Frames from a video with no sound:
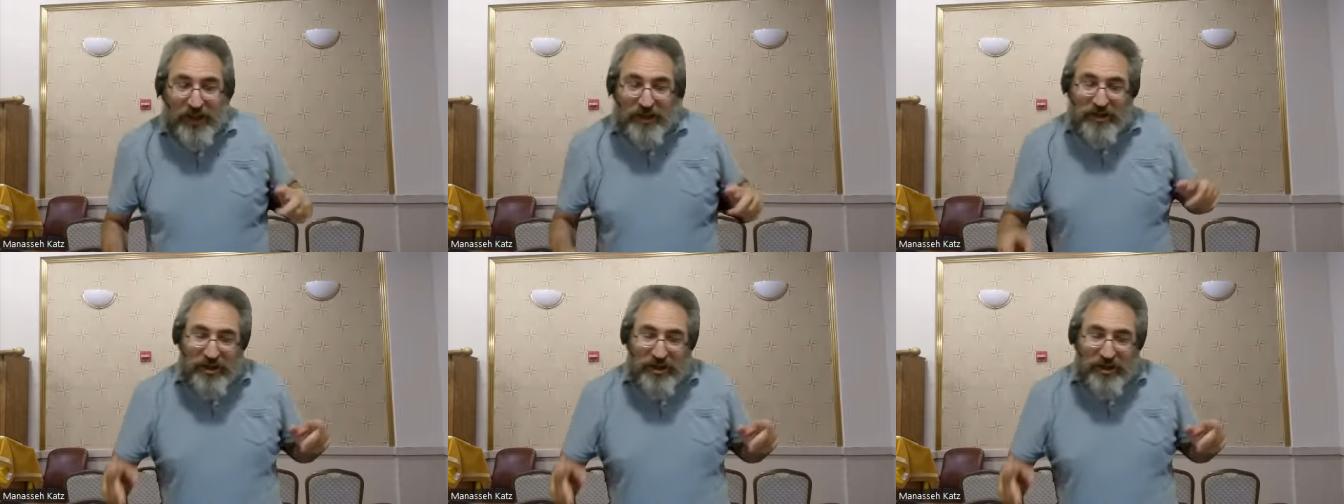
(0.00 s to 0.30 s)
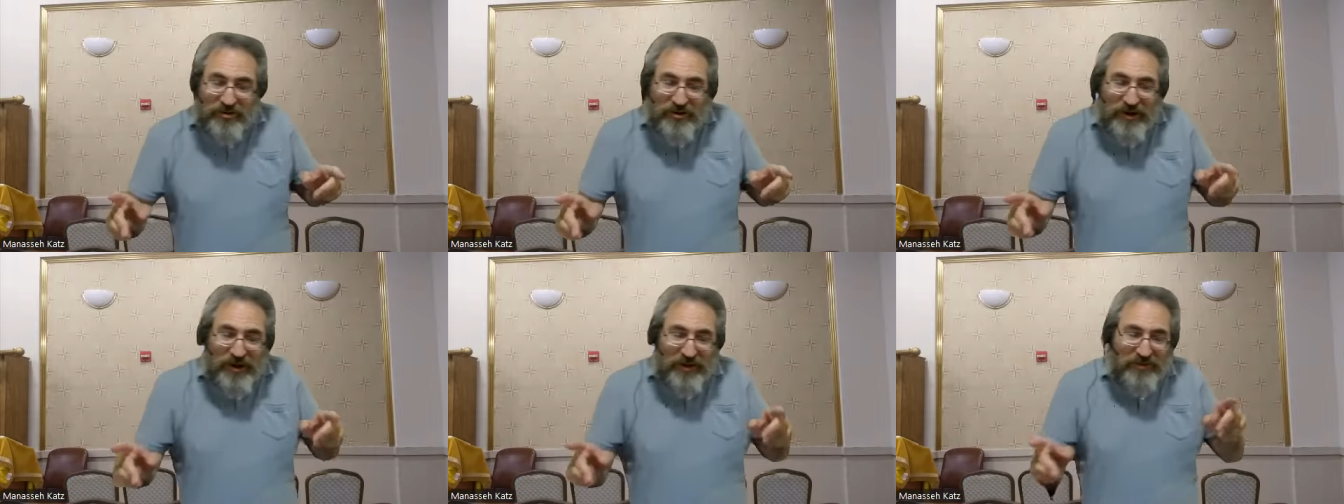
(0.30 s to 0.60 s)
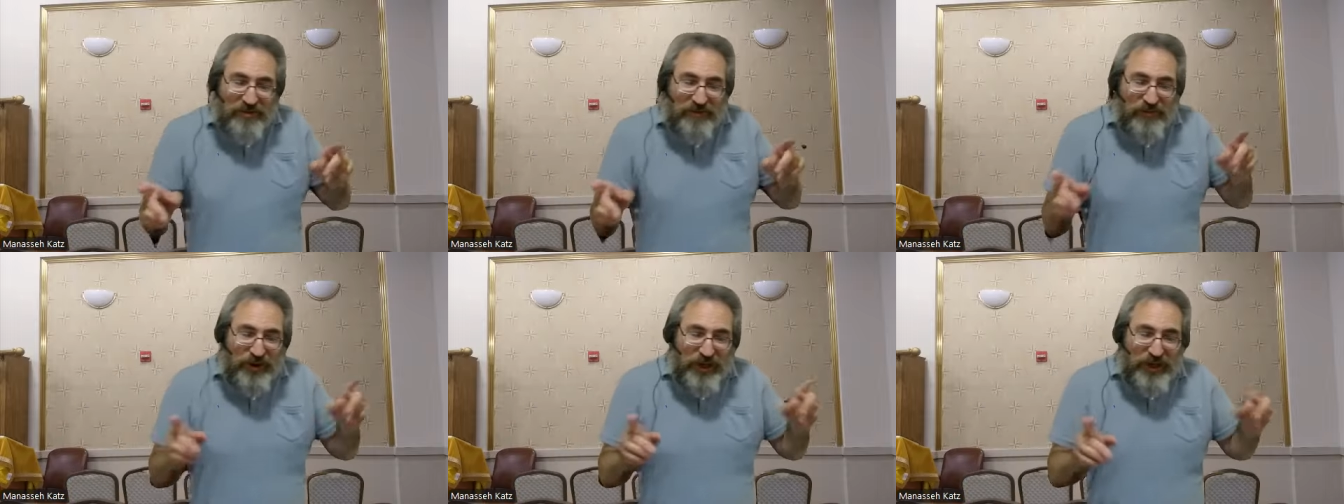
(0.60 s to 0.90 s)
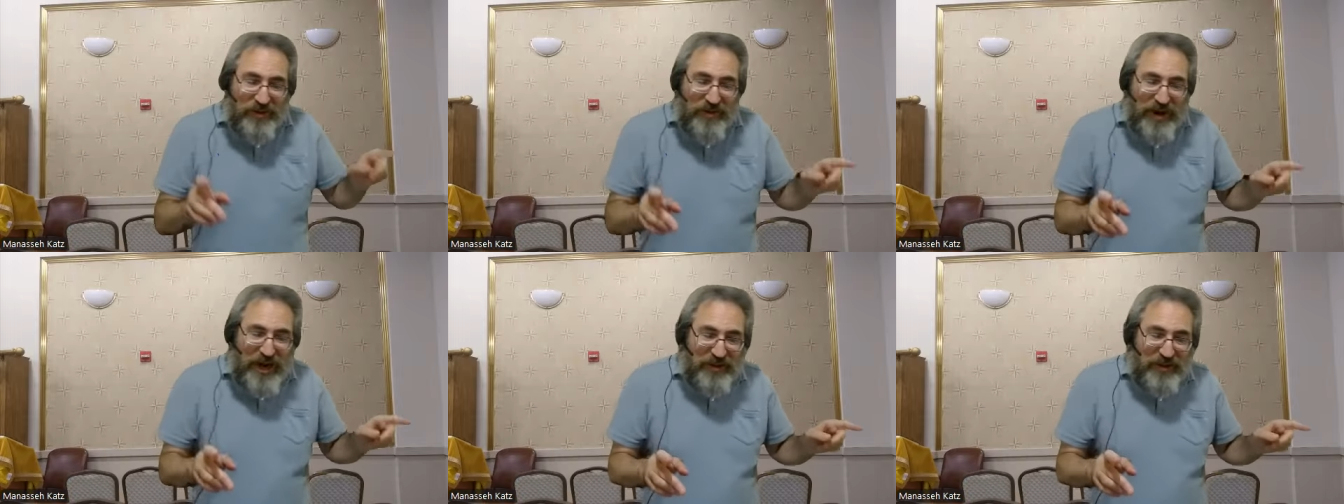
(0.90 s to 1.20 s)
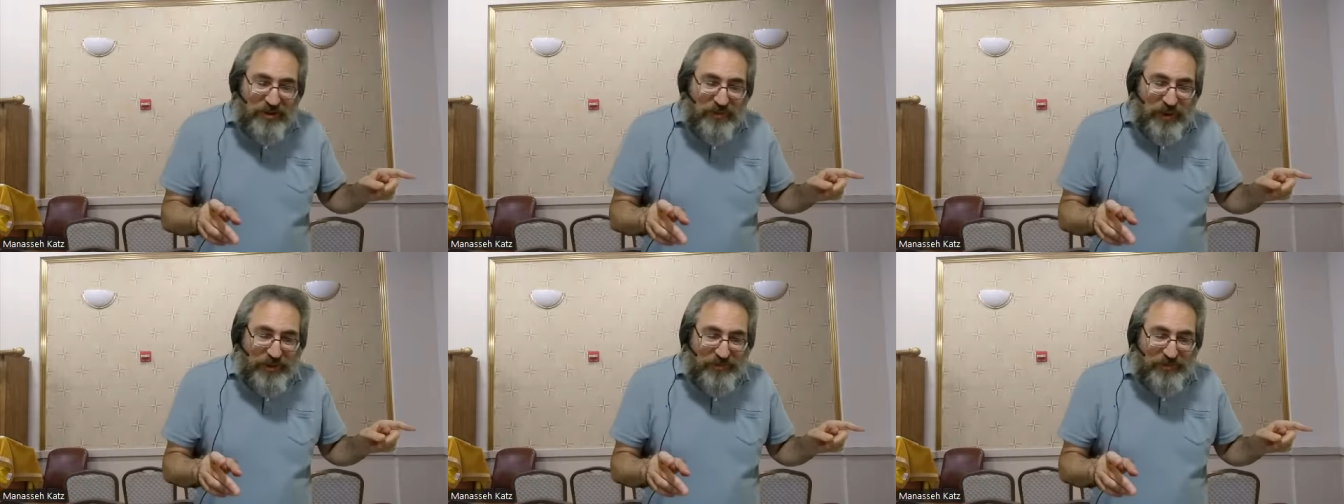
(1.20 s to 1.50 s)
The user has to figure
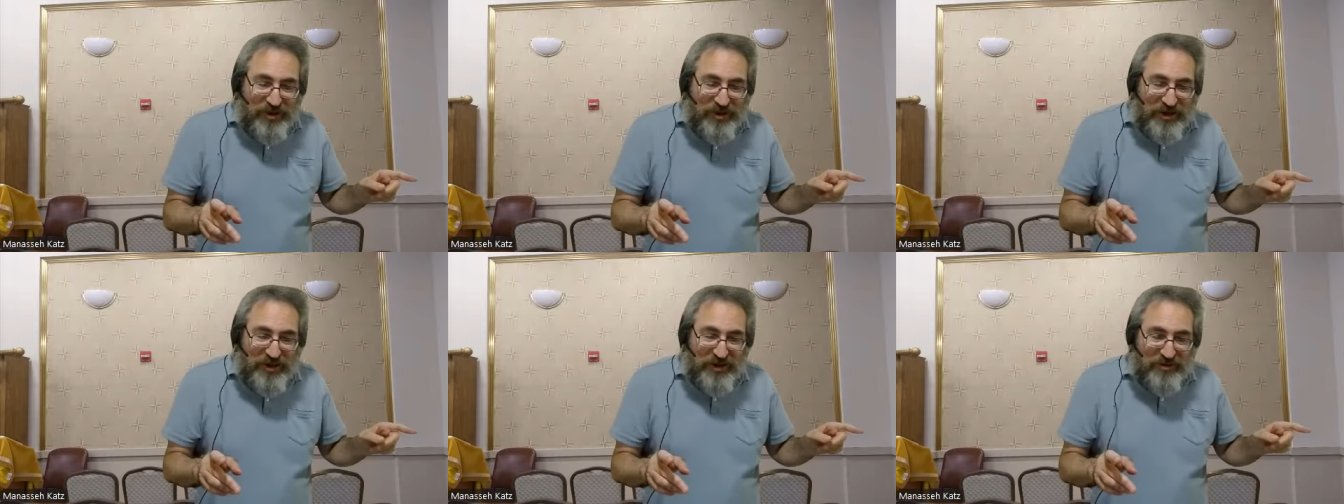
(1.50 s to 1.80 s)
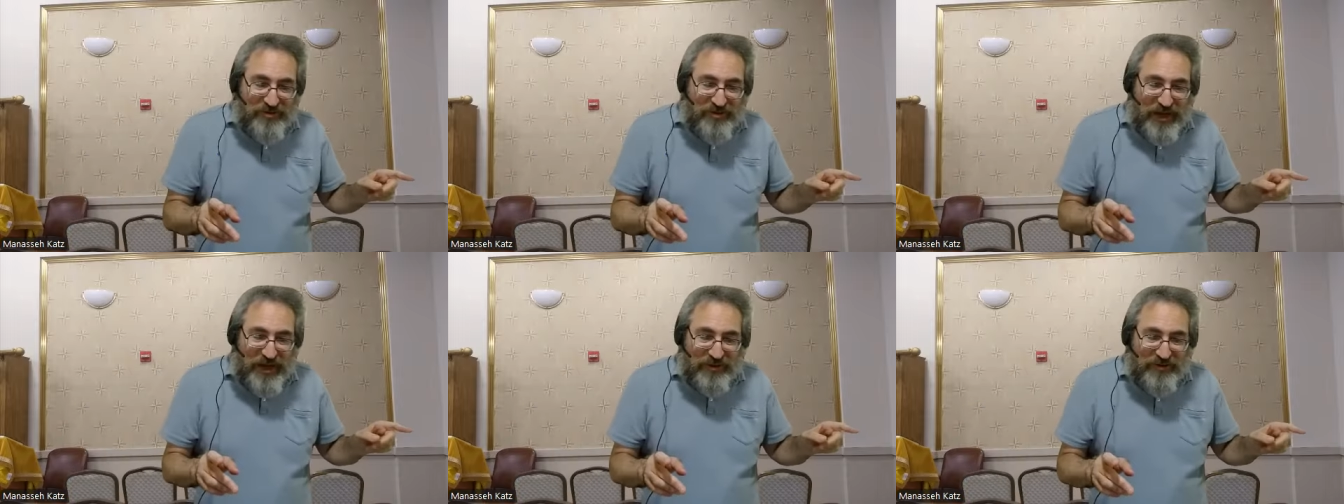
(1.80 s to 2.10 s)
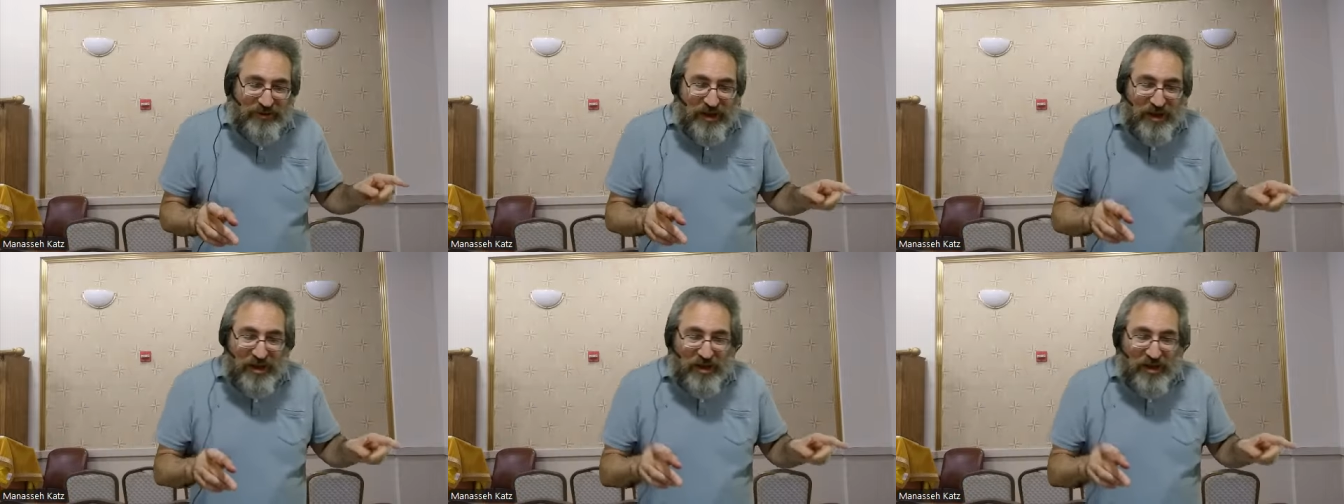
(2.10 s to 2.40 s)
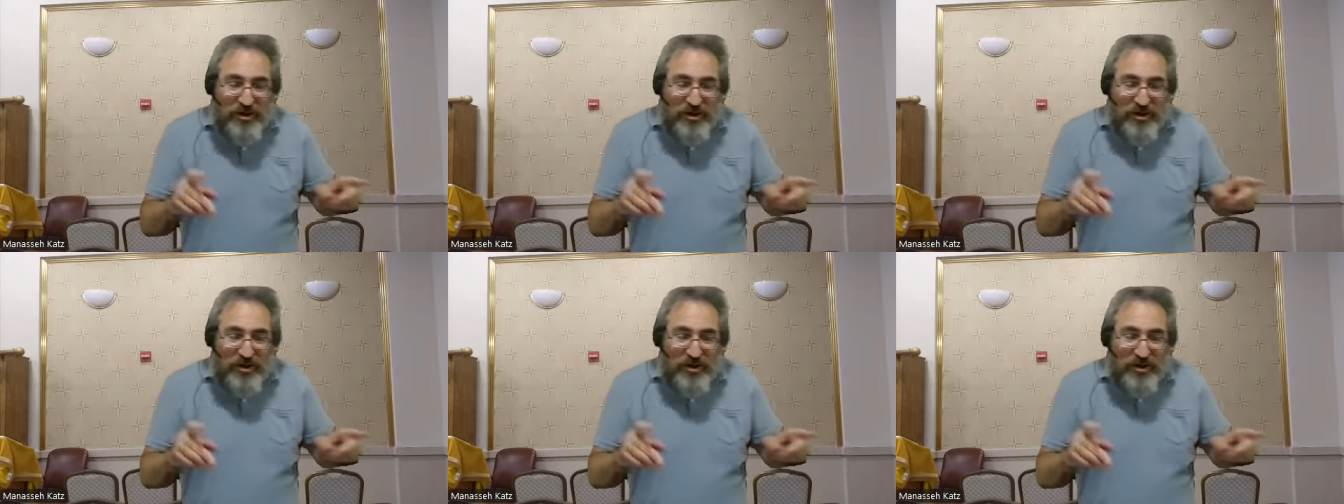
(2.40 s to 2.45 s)
out the website address,